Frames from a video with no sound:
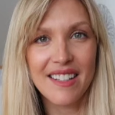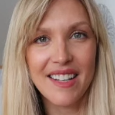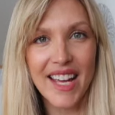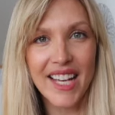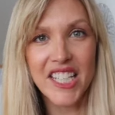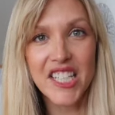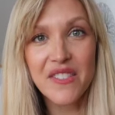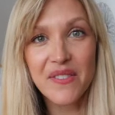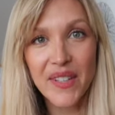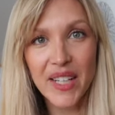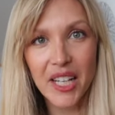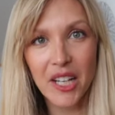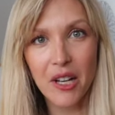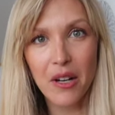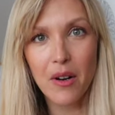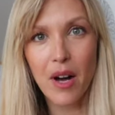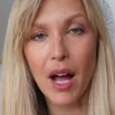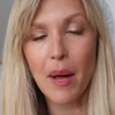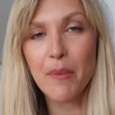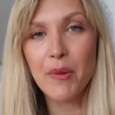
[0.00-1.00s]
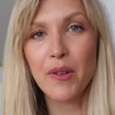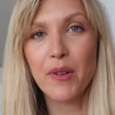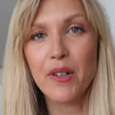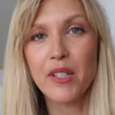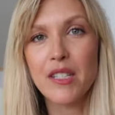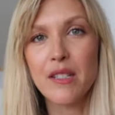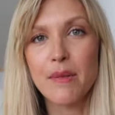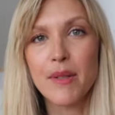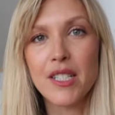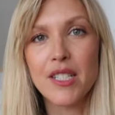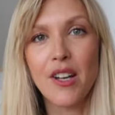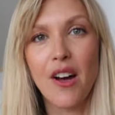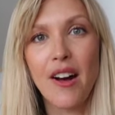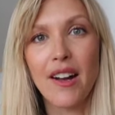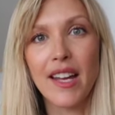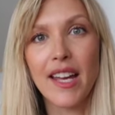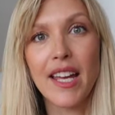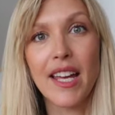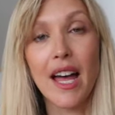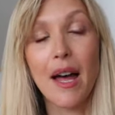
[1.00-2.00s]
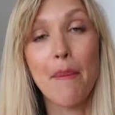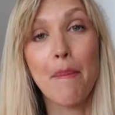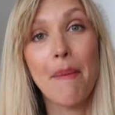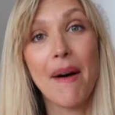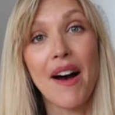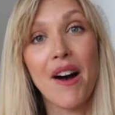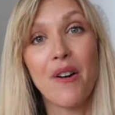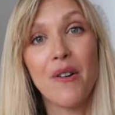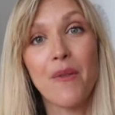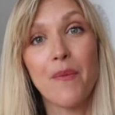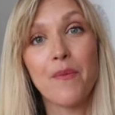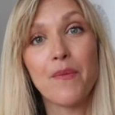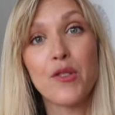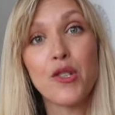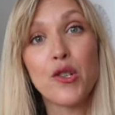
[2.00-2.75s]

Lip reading: the next video, I'm going to be talking about